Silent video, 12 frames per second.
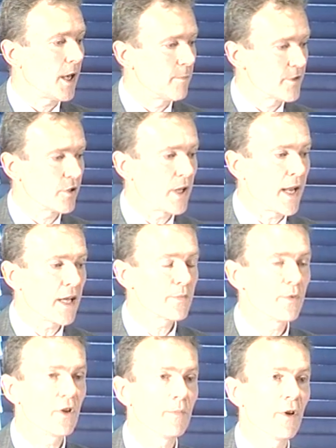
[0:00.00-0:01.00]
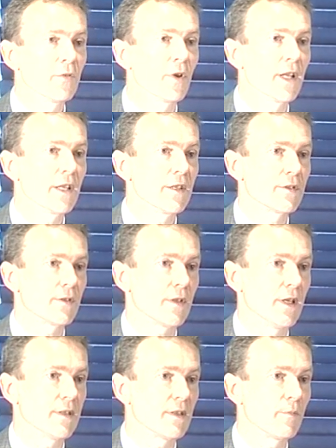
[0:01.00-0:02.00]
So the last bullet point really is
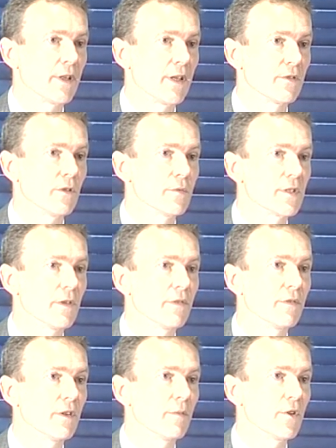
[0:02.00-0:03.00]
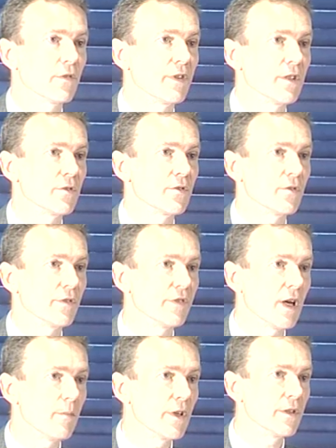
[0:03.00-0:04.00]
something that's obviously very much of interest to the
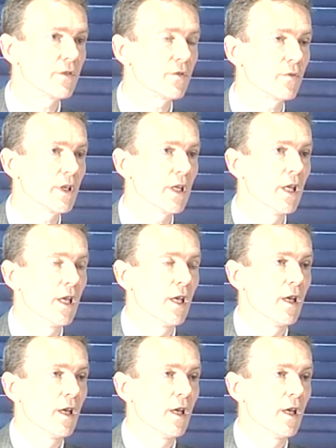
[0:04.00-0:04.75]
pharma industry.